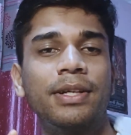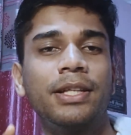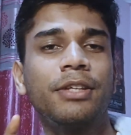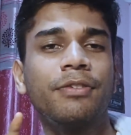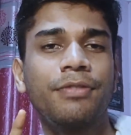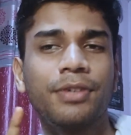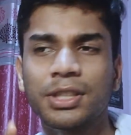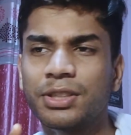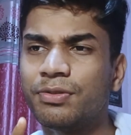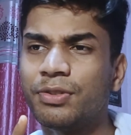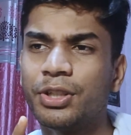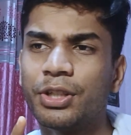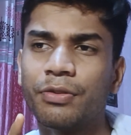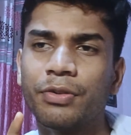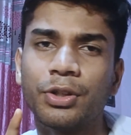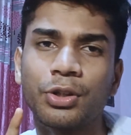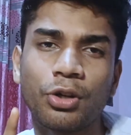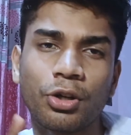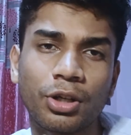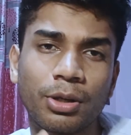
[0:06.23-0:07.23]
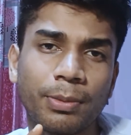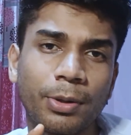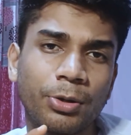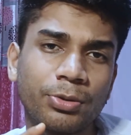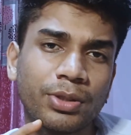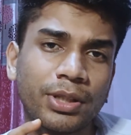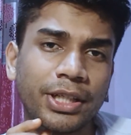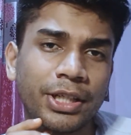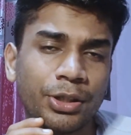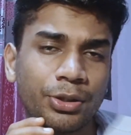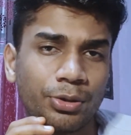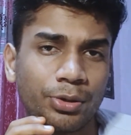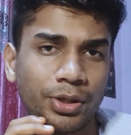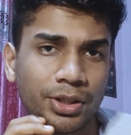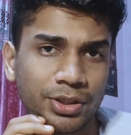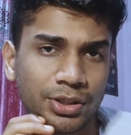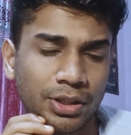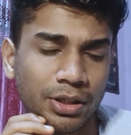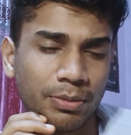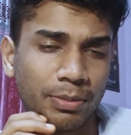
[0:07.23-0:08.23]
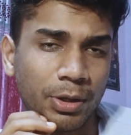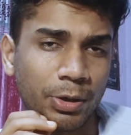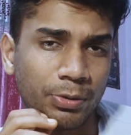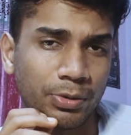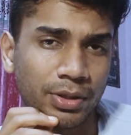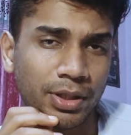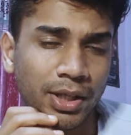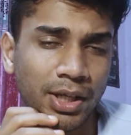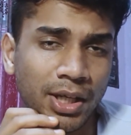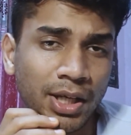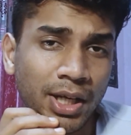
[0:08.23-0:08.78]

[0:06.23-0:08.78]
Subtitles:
In the first video we talked about the introduction about